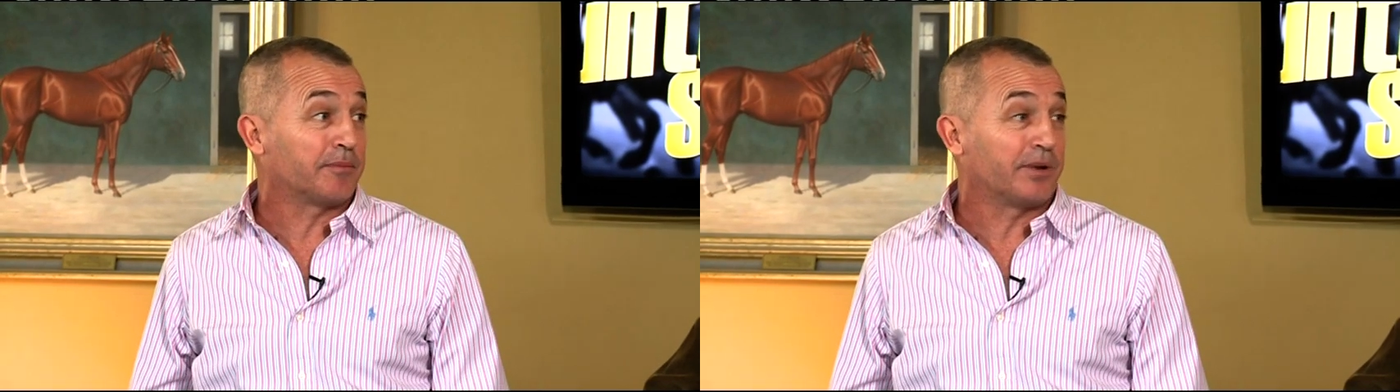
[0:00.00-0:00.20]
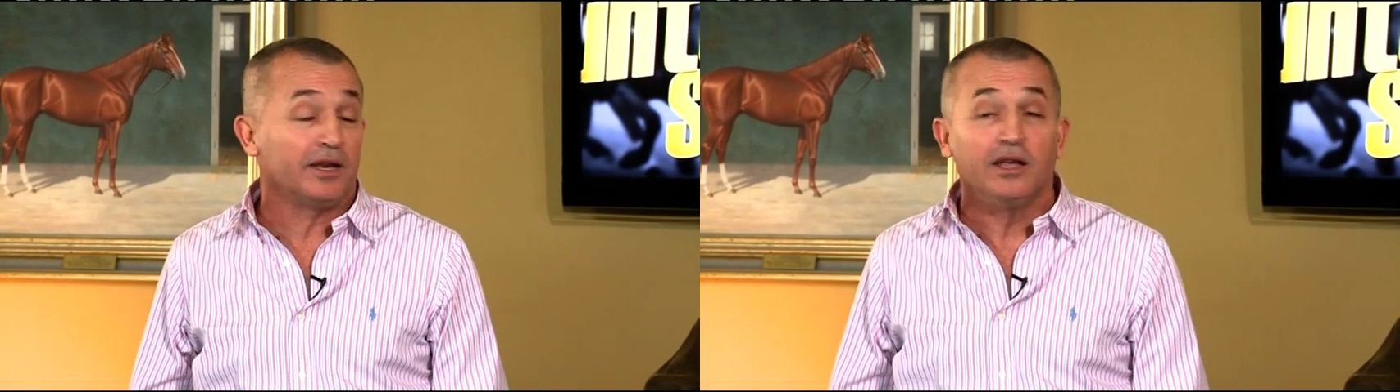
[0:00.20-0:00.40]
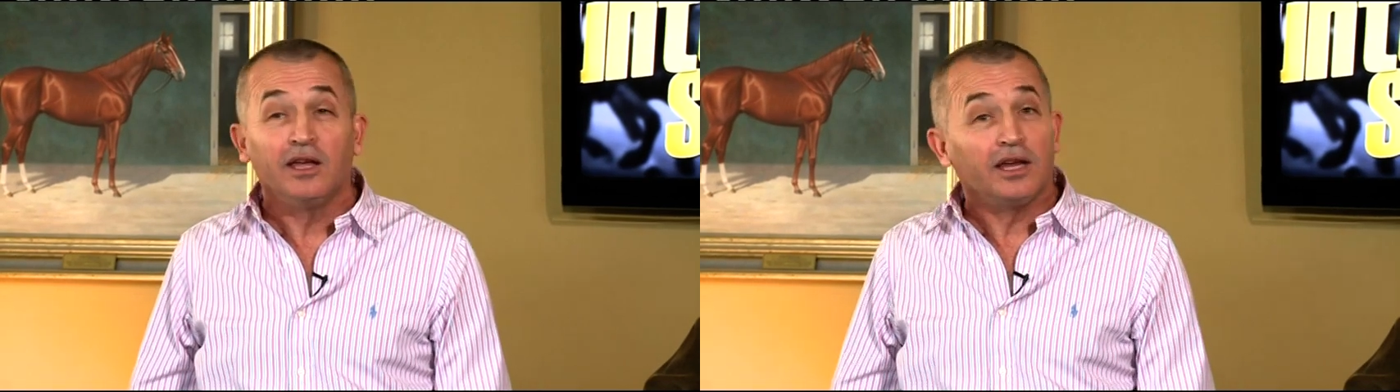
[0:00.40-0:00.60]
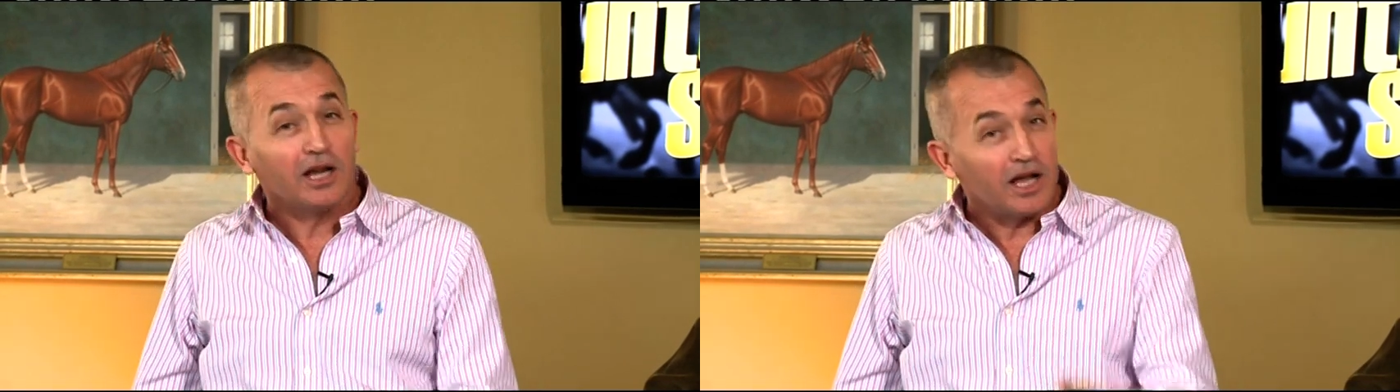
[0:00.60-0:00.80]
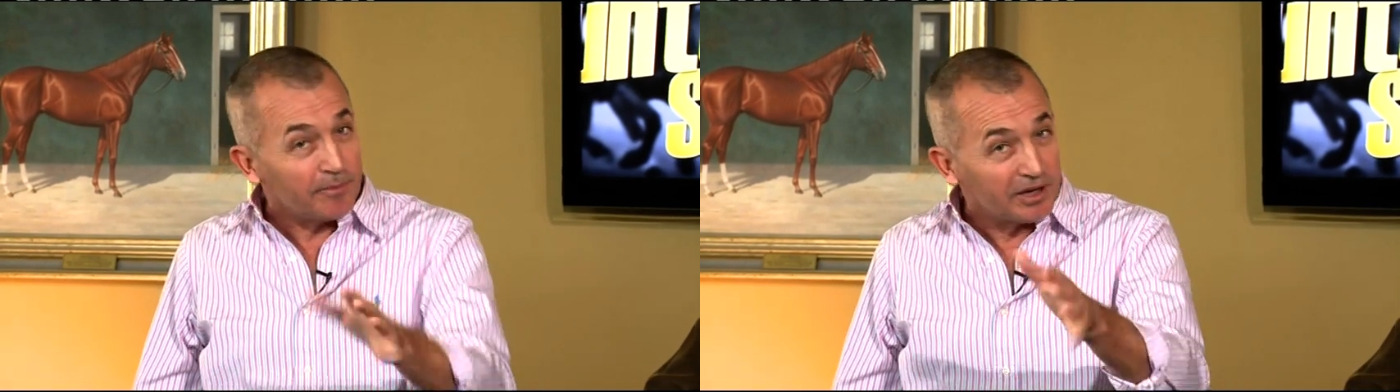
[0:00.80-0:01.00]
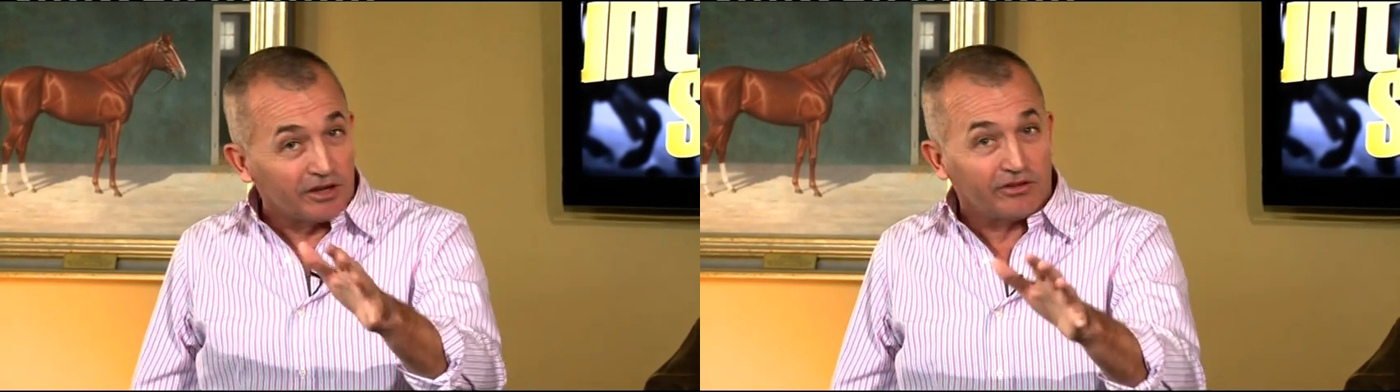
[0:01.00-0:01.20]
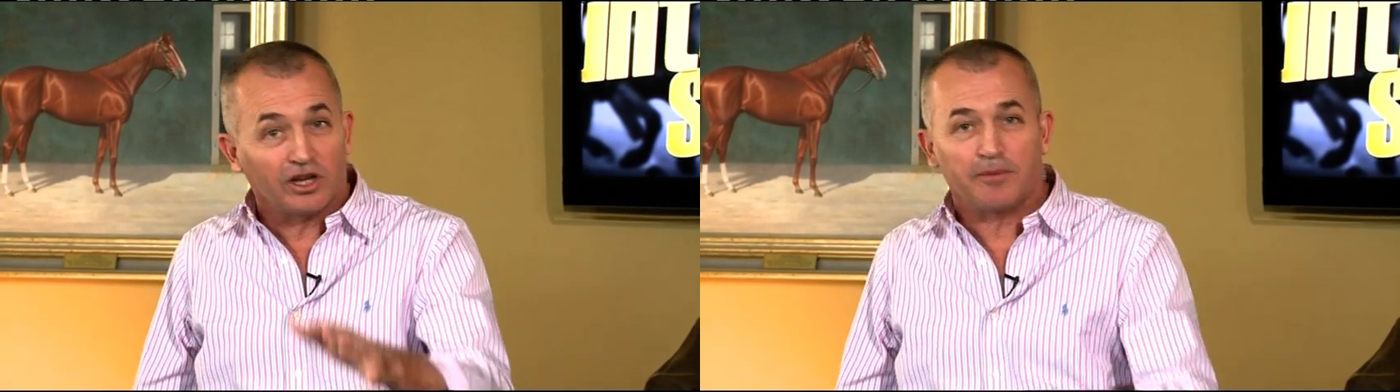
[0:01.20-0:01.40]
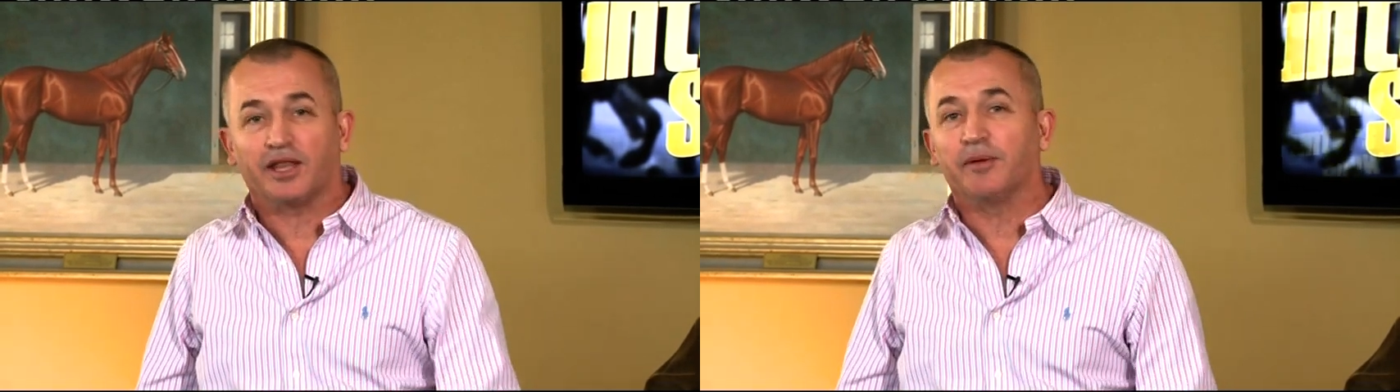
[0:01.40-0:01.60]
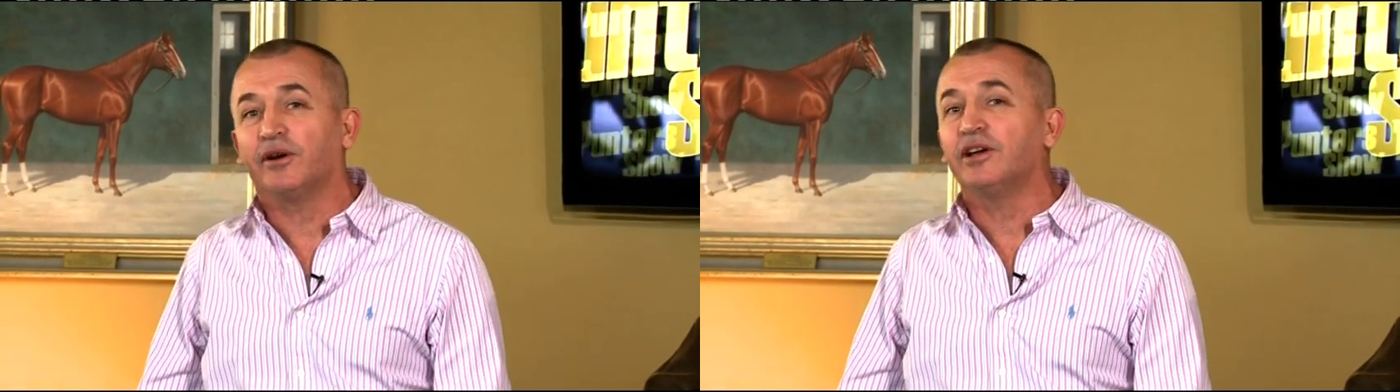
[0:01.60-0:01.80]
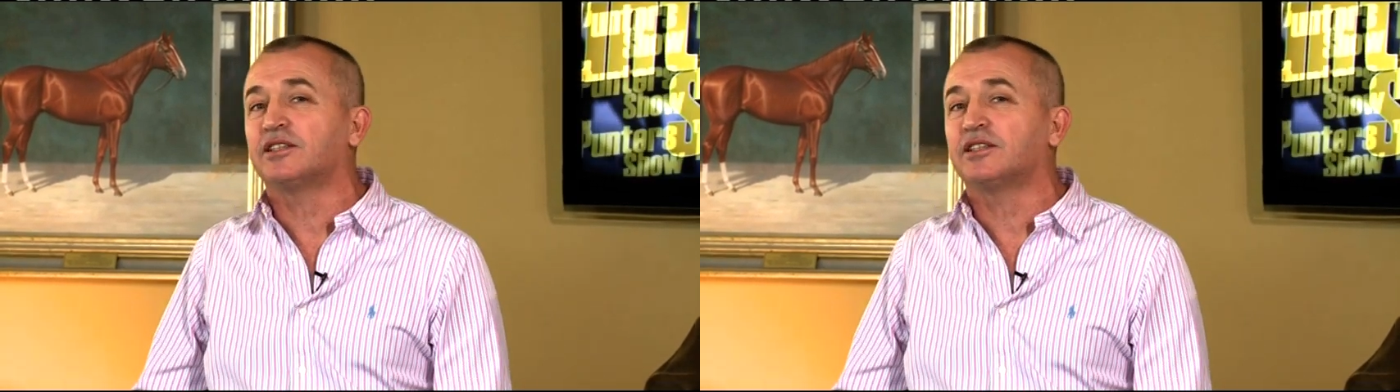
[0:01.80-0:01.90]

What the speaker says: But, I'm a bit concerned about the berries.